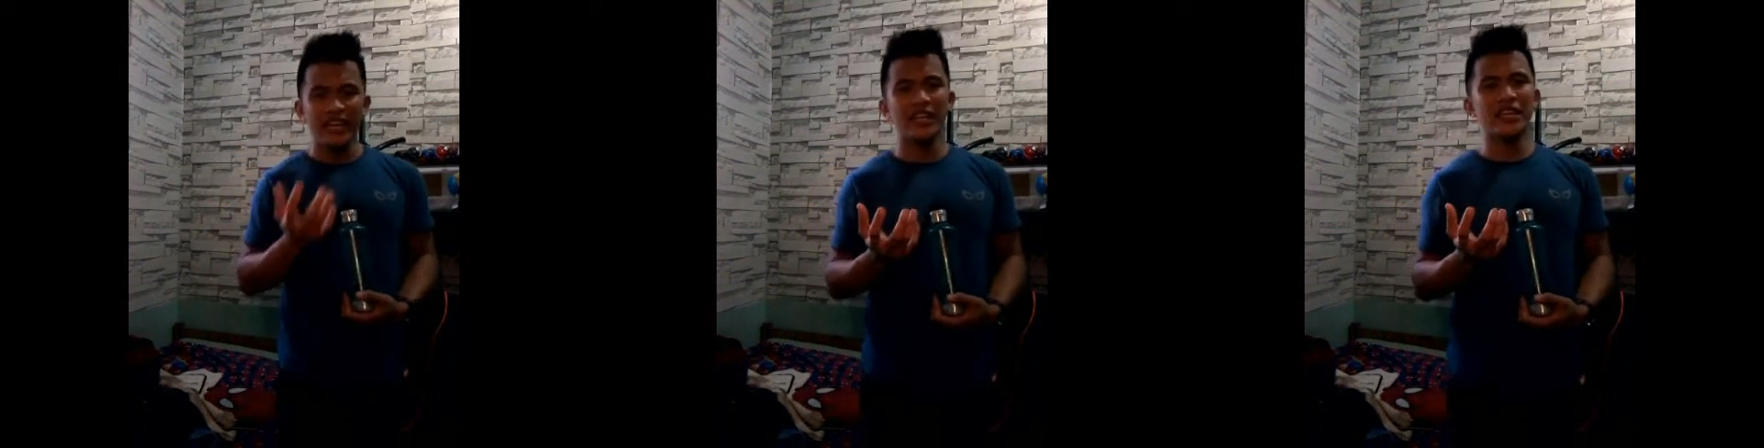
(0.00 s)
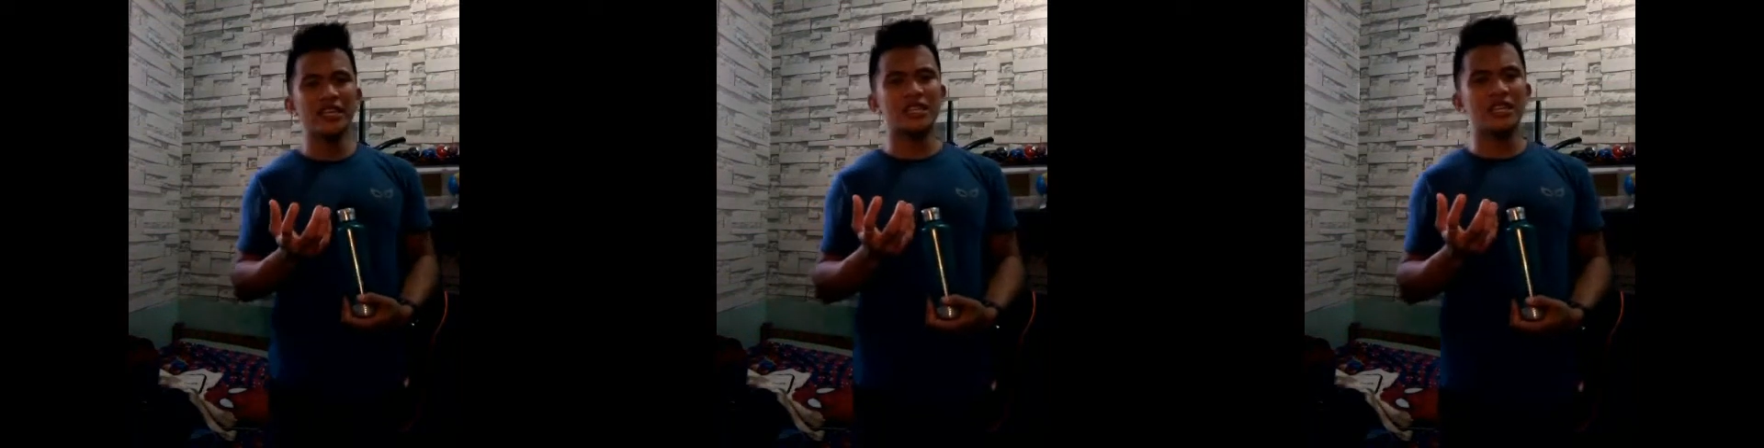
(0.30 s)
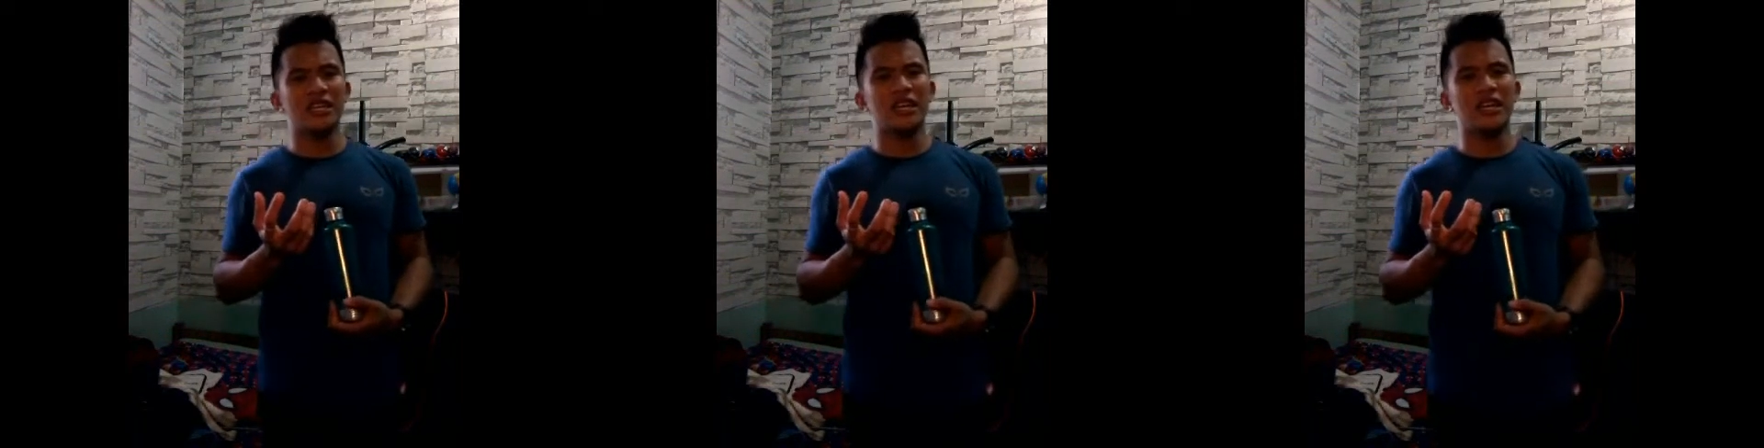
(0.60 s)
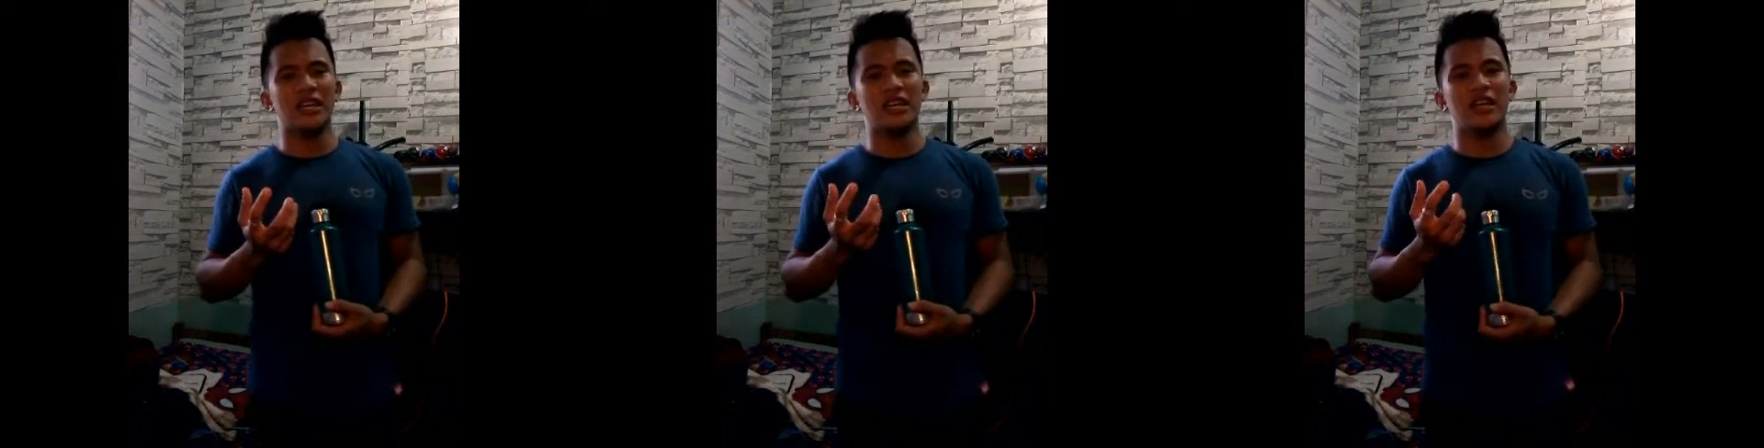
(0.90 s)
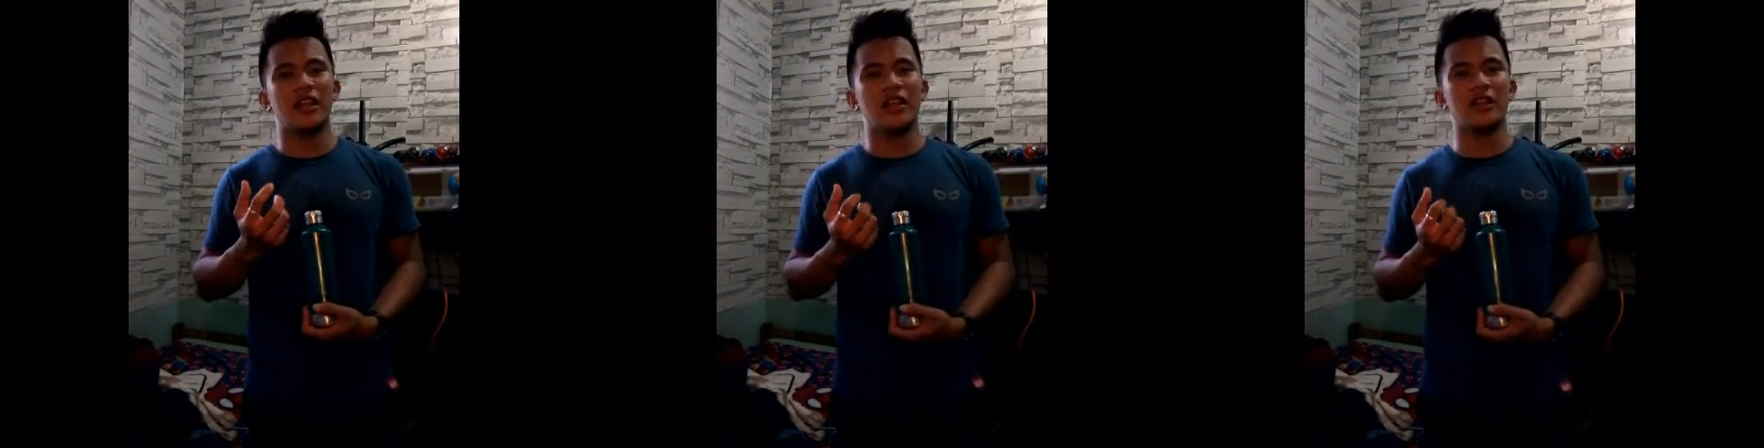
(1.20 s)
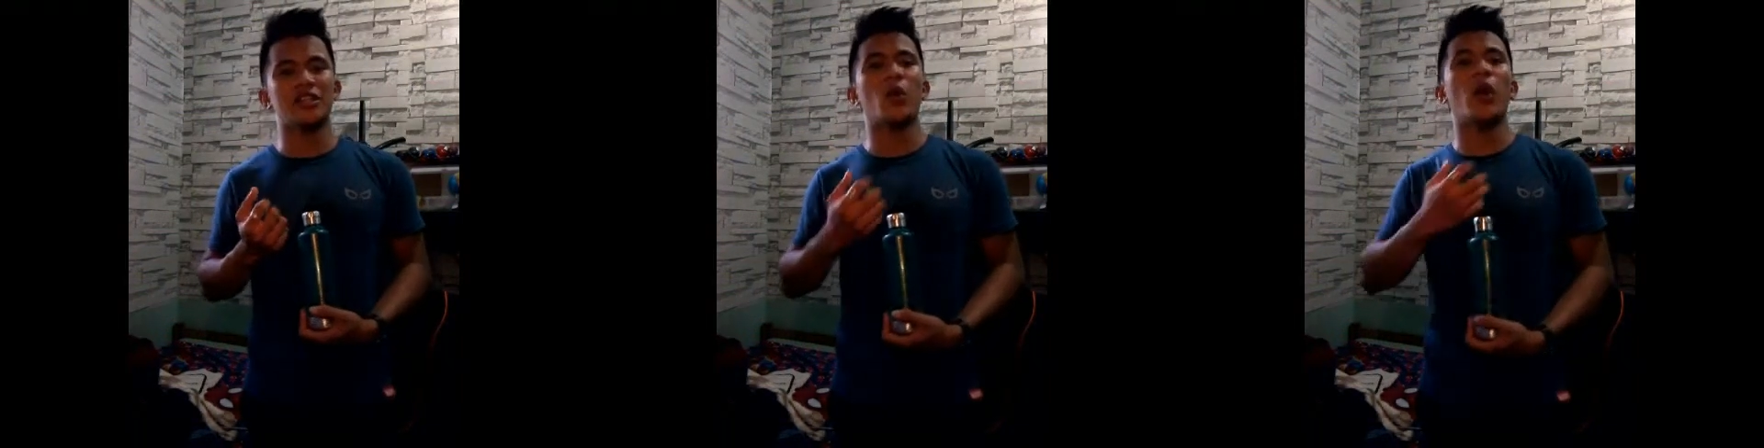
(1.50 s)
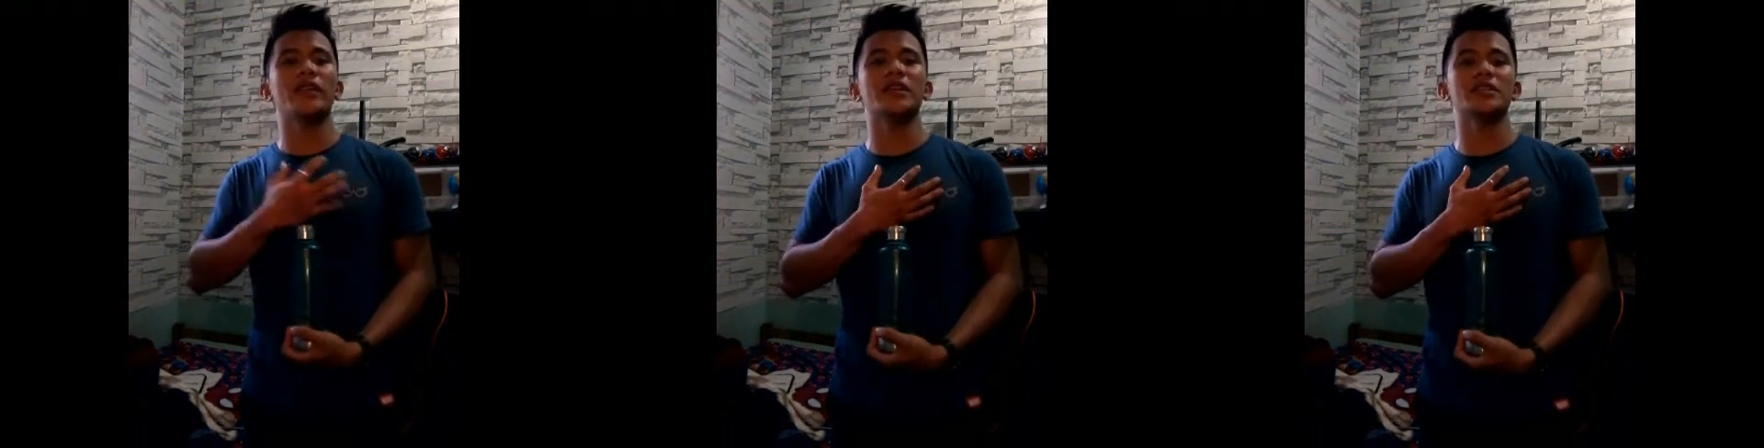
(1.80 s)
there's a
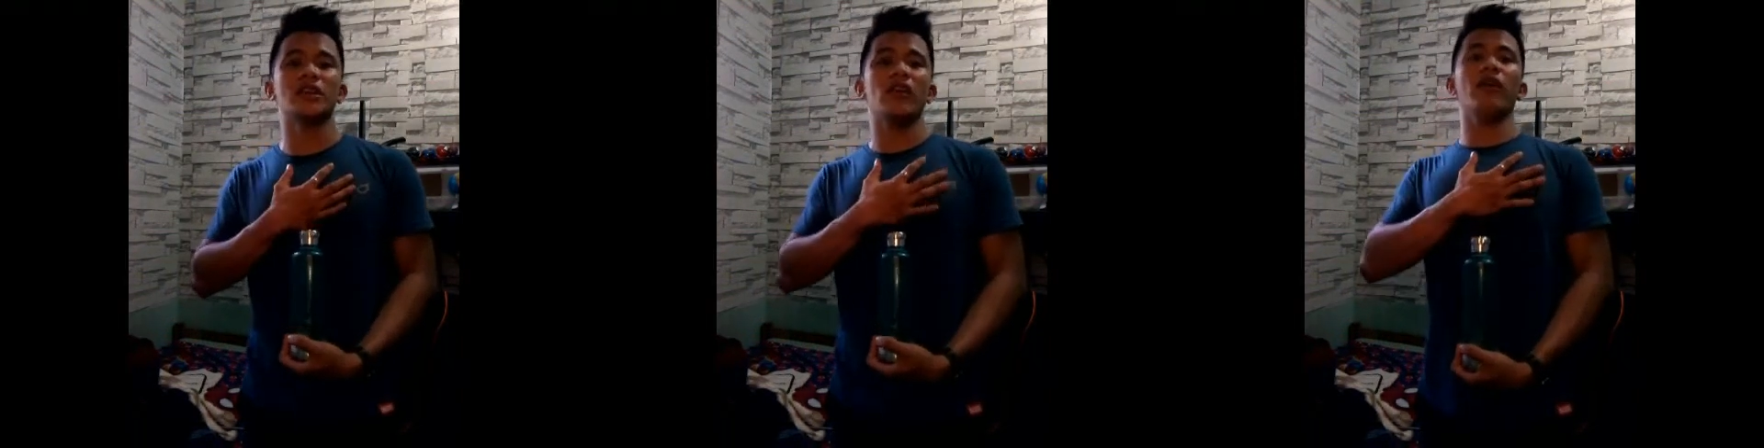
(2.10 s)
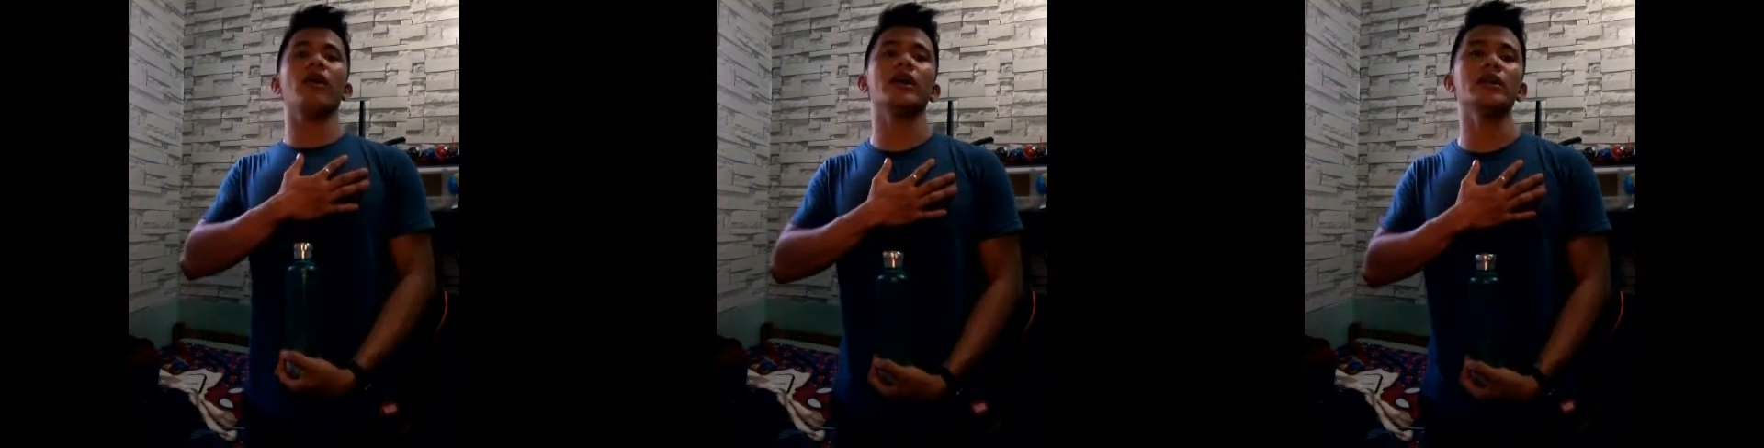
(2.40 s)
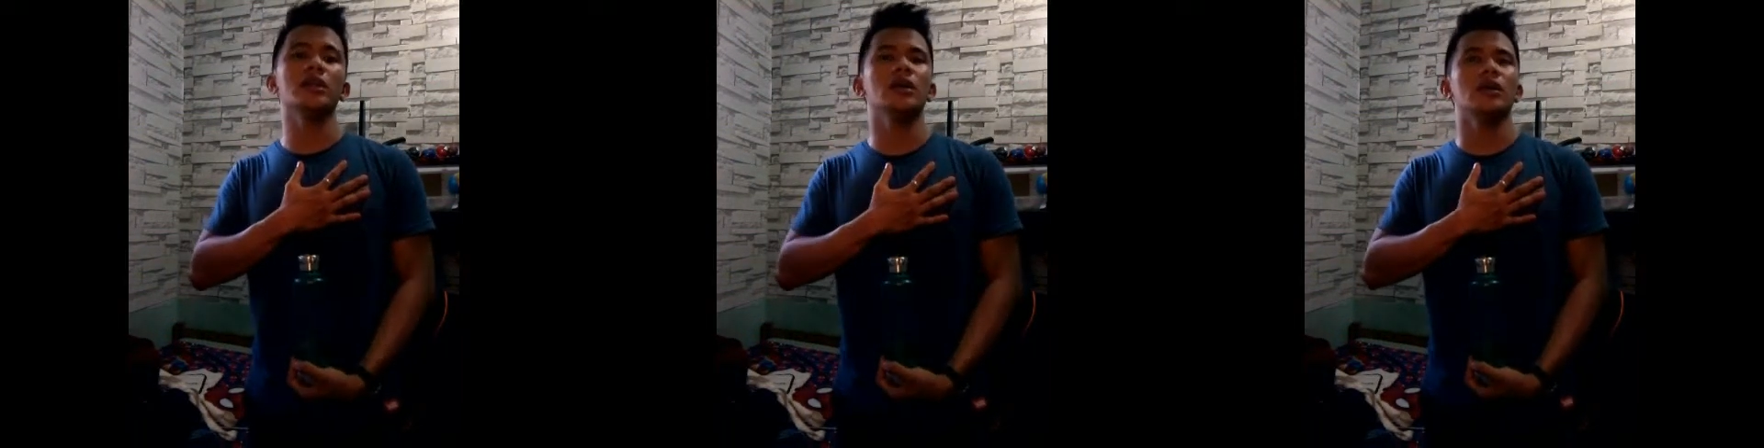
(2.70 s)
oneness of heart.